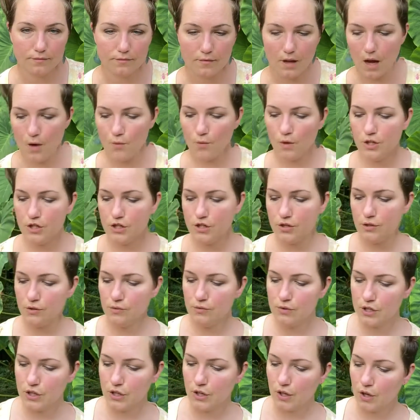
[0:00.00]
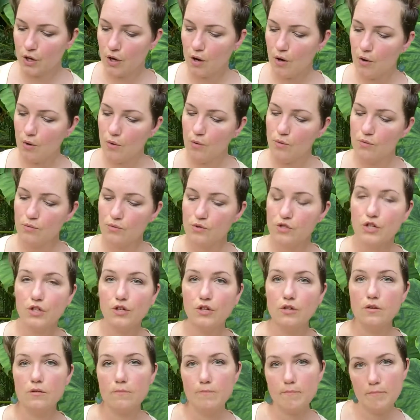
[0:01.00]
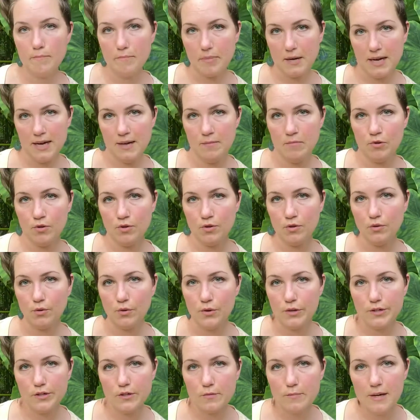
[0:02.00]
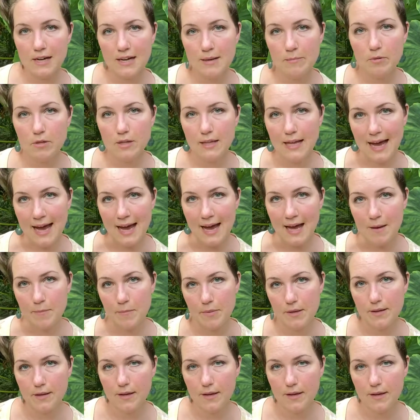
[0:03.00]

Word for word: I want you to go to your Bible or your Bible app